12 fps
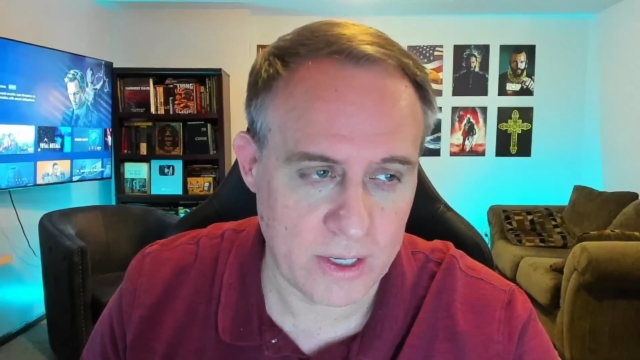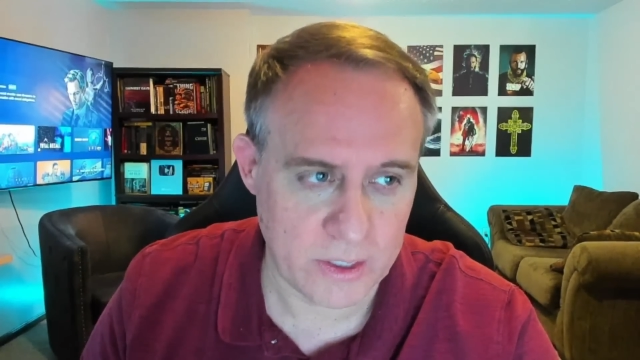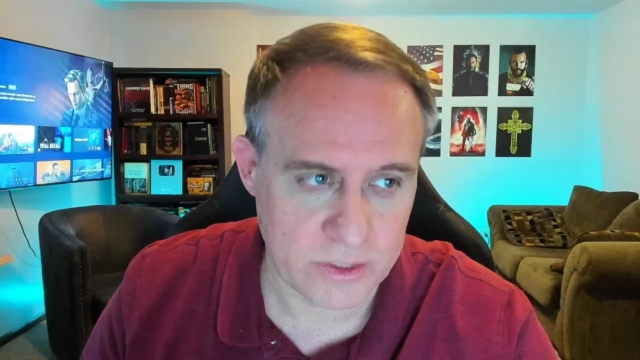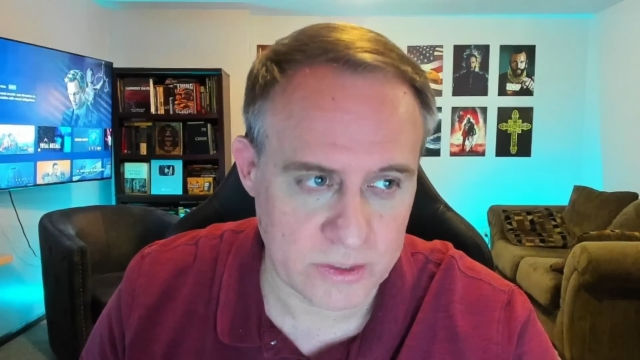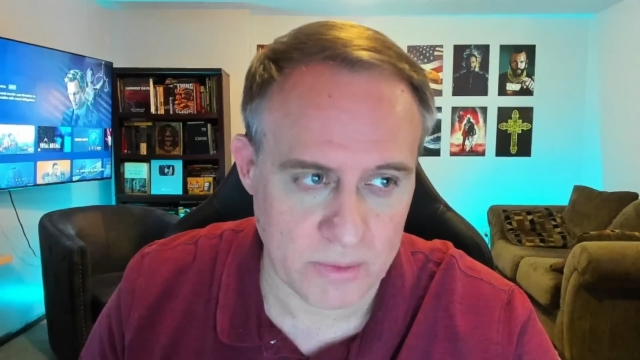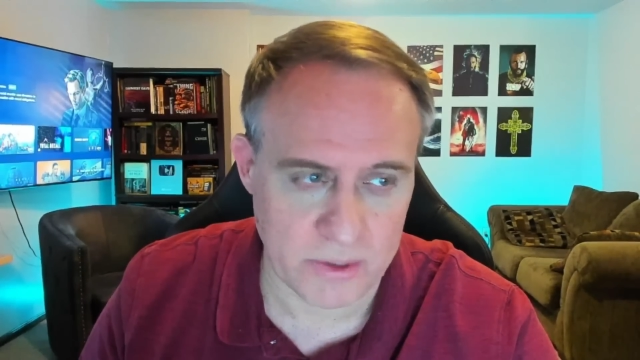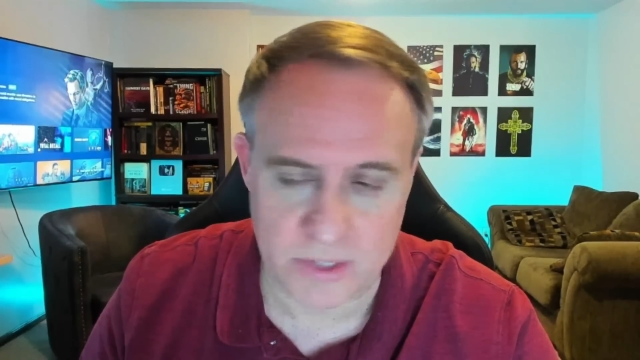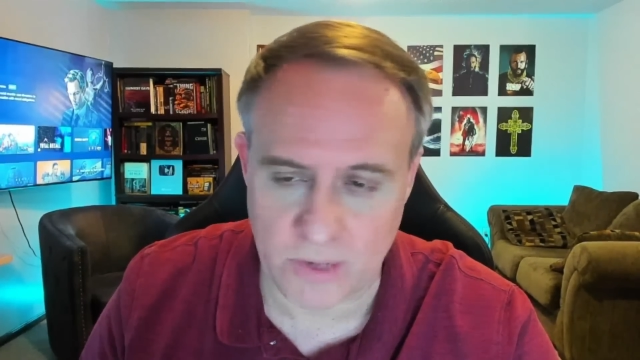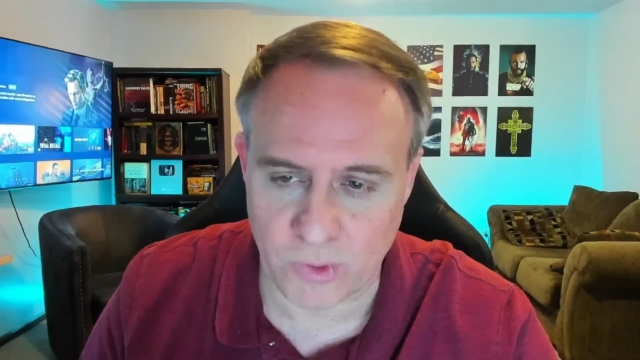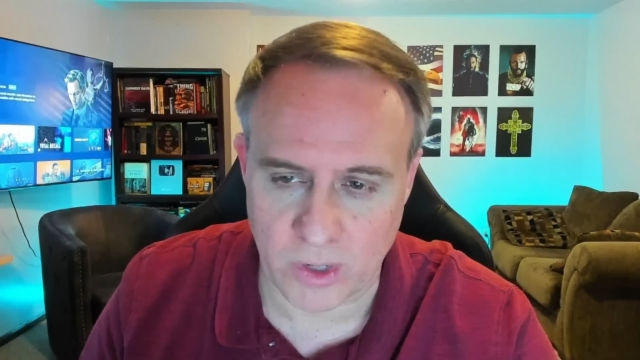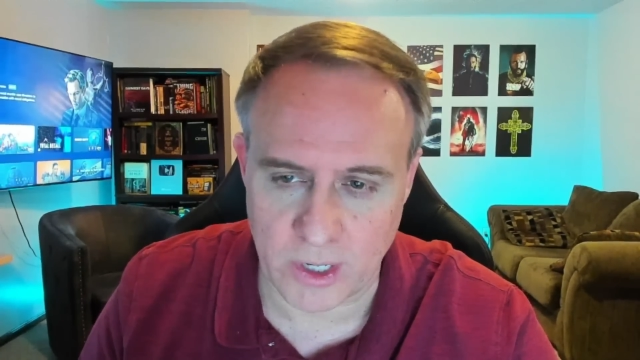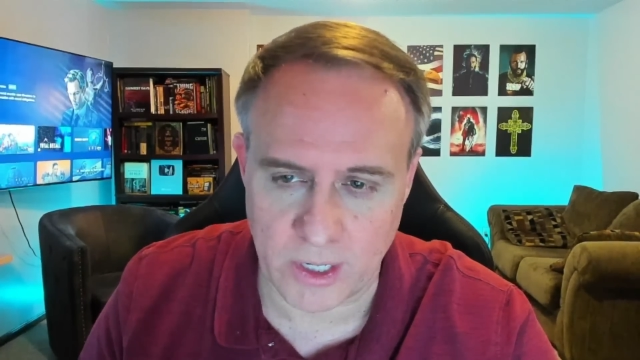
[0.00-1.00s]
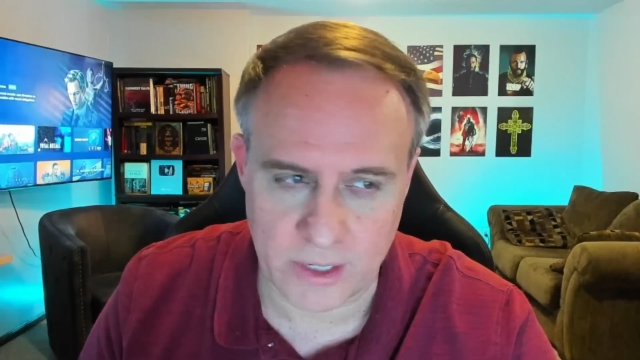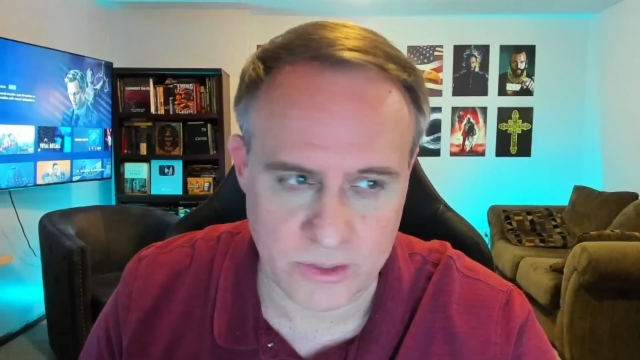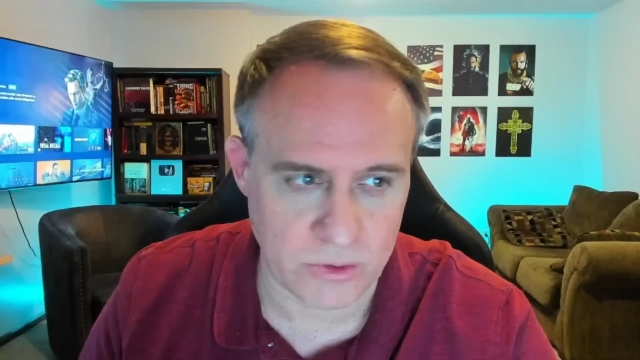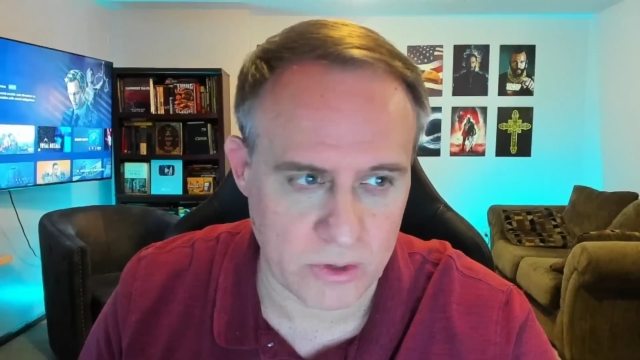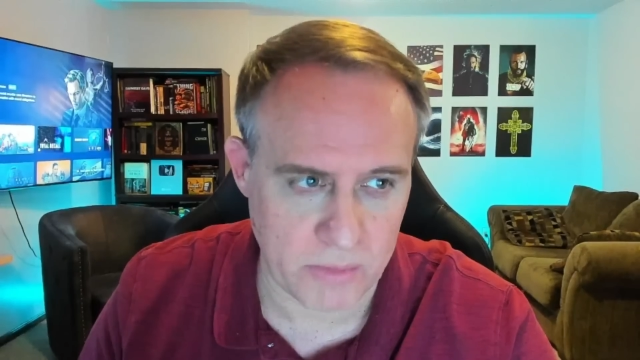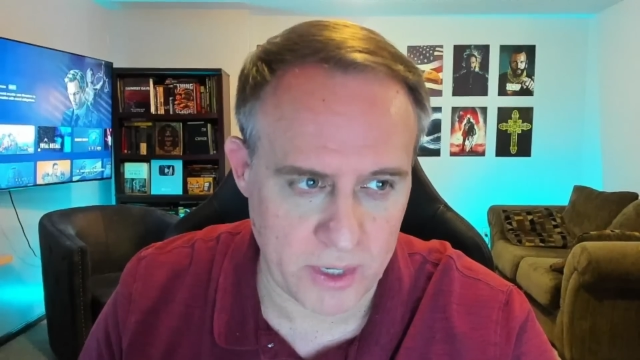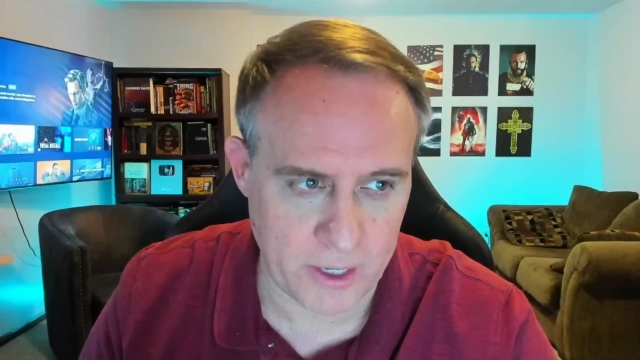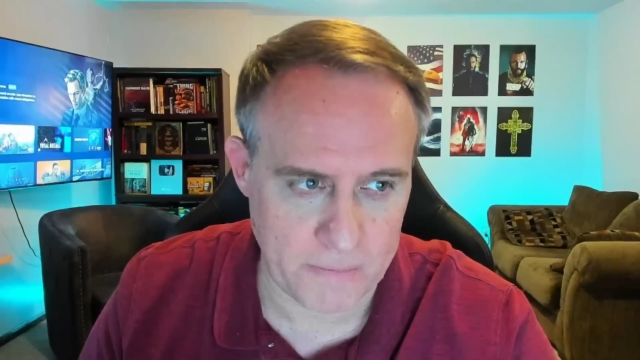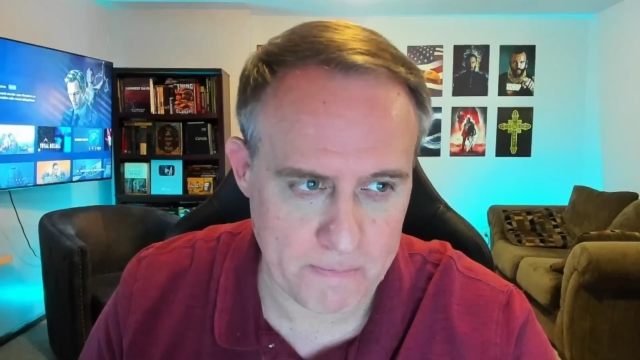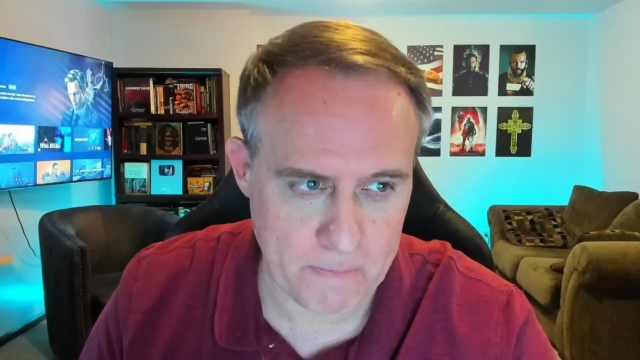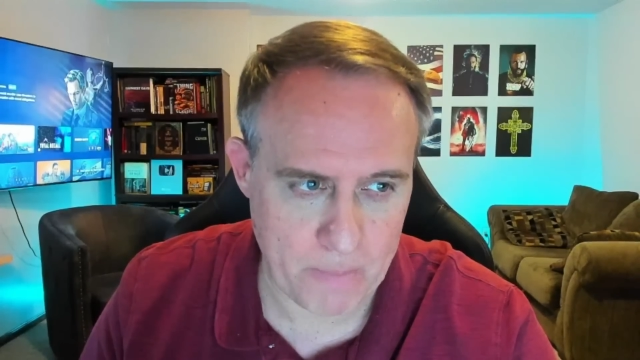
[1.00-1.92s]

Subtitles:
some of the stuff we're going to get into in a minute.